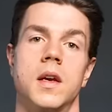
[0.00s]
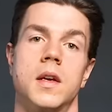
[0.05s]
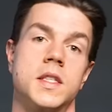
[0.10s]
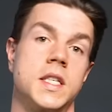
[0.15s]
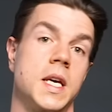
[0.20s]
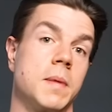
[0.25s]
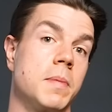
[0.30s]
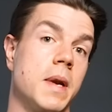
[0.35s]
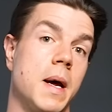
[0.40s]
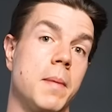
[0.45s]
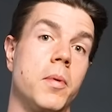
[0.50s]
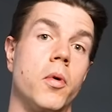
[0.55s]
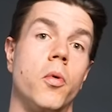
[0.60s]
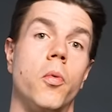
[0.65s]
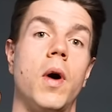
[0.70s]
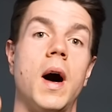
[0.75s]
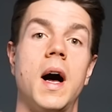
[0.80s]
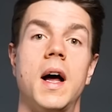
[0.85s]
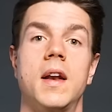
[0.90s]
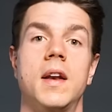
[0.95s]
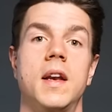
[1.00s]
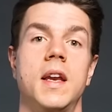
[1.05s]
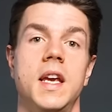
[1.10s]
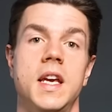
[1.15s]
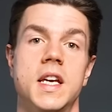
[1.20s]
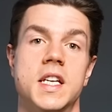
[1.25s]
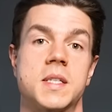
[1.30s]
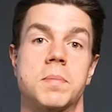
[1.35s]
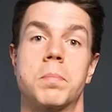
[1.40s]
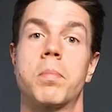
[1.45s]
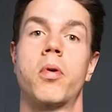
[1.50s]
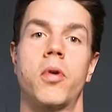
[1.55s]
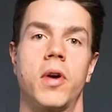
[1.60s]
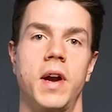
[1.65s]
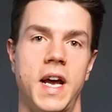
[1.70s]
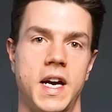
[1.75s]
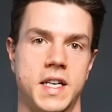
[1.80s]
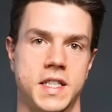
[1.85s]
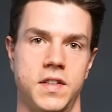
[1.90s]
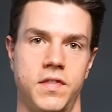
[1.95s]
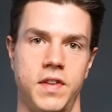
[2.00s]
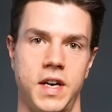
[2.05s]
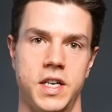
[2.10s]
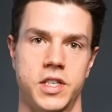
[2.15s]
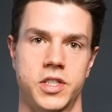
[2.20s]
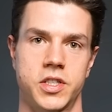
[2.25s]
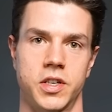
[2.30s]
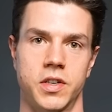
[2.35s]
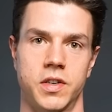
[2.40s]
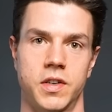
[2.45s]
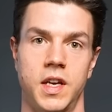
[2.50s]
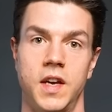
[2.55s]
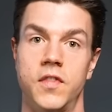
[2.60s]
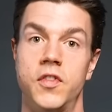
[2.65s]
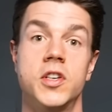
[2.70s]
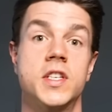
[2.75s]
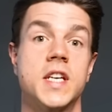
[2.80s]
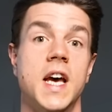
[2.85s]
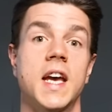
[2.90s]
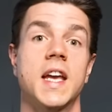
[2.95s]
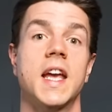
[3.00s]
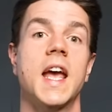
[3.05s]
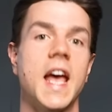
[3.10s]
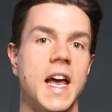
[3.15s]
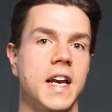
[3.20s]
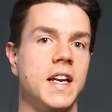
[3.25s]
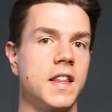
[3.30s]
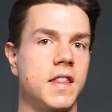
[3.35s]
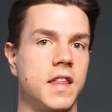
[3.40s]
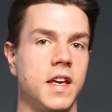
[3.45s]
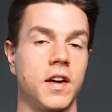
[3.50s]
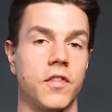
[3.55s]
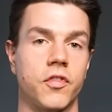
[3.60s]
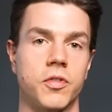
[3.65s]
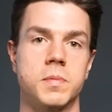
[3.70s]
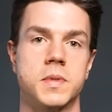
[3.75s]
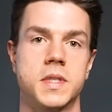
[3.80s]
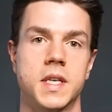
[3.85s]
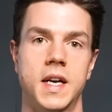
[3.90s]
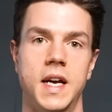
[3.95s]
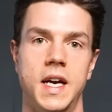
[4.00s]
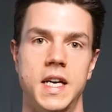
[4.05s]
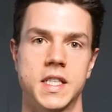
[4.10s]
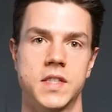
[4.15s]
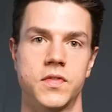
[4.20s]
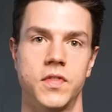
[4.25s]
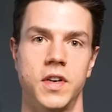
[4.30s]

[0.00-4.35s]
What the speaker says: Tip number one is pre-activation. If you take anything from today's